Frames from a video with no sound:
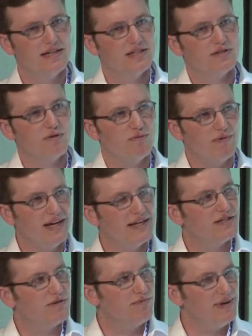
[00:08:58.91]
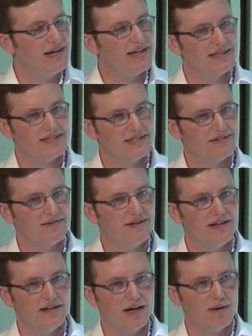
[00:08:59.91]
So week to week, this is
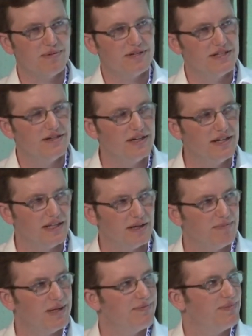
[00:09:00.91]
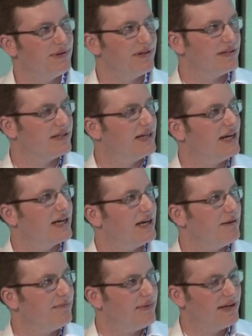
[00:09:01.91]
an opportunity that people take
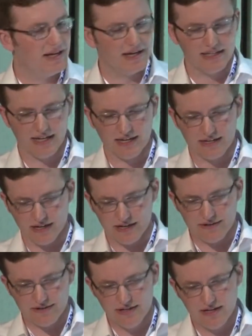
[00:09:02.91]
up and let go,